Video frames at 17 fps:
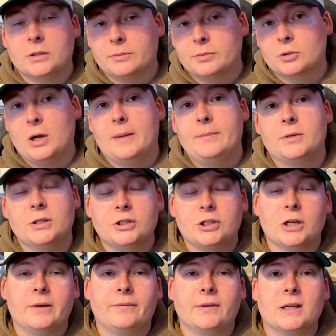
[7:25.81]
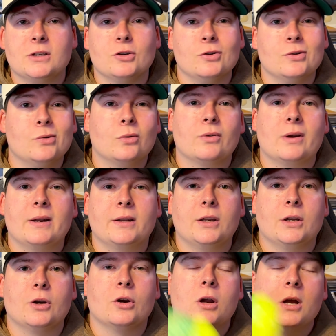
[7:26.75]
subscribe to the channel if you guys are new around
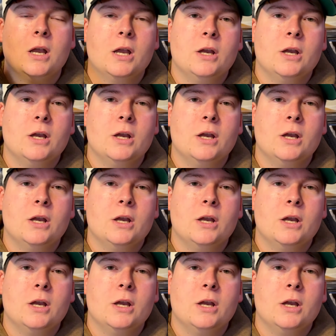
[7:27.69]
here.